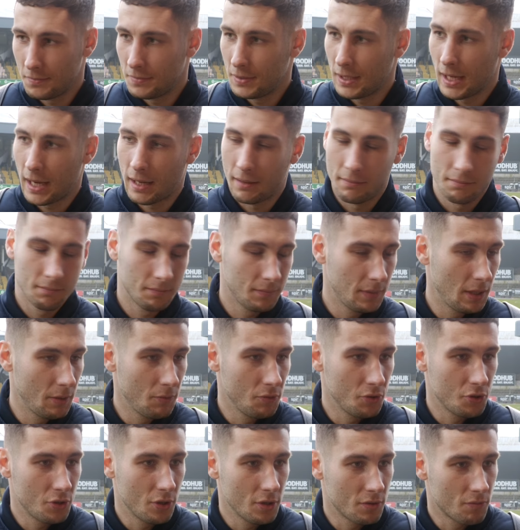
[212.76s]
yeah, it
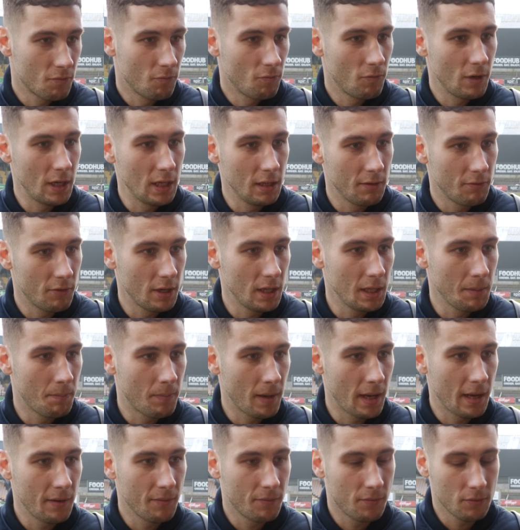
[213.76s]
was just really really
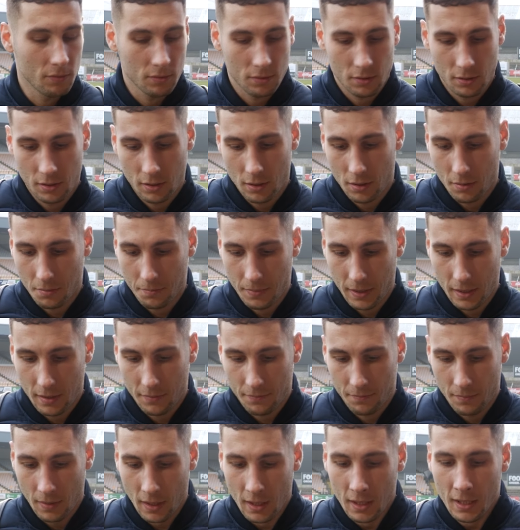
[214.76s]
painful. So you know, a bit
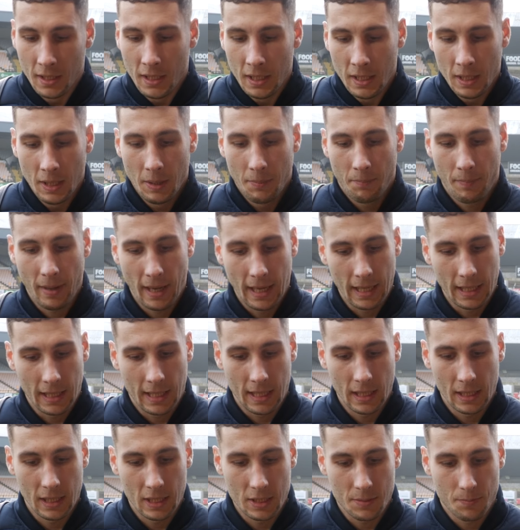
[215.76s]
of
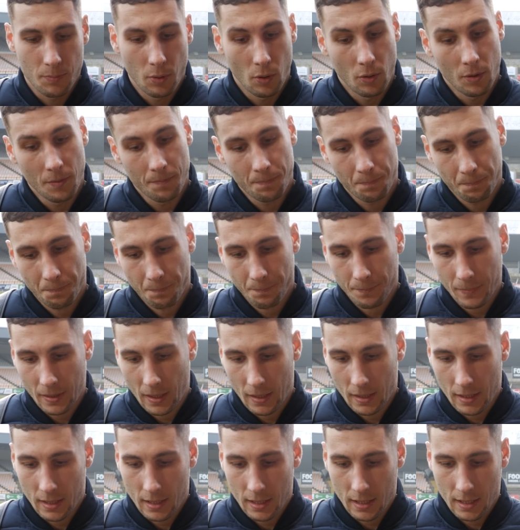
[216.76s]
painkillers, but
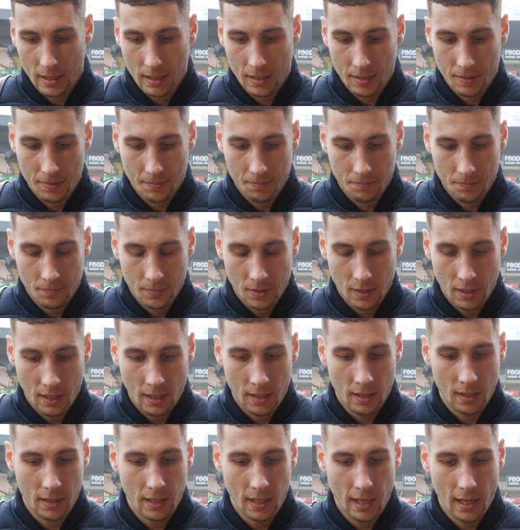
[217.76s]
um,
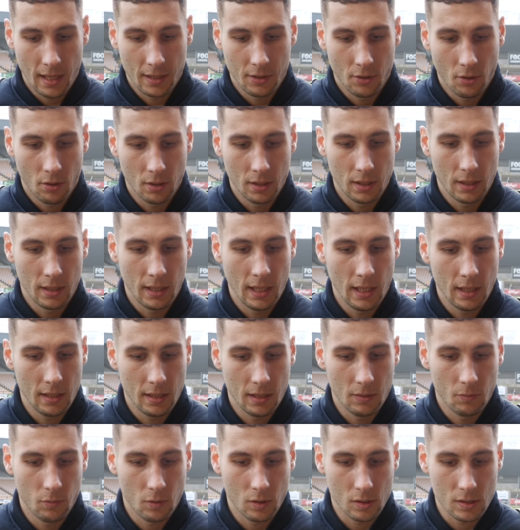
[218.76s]
in the end, all it
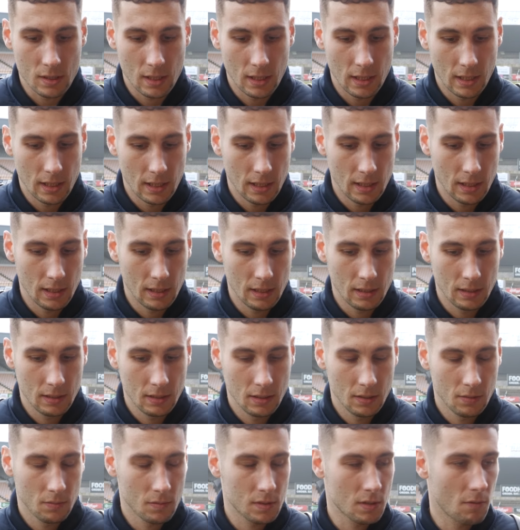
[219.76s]
needed was uh,
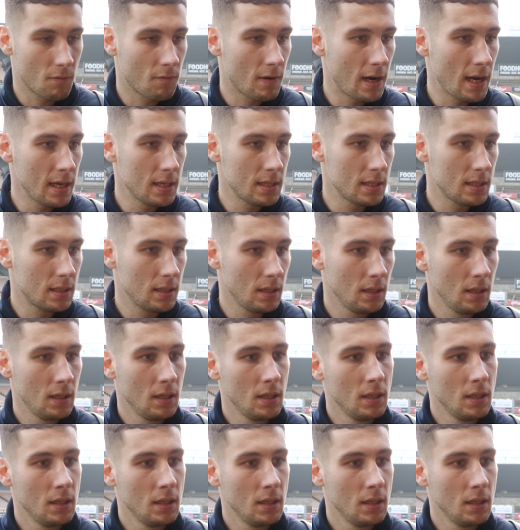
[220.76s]
was a rest.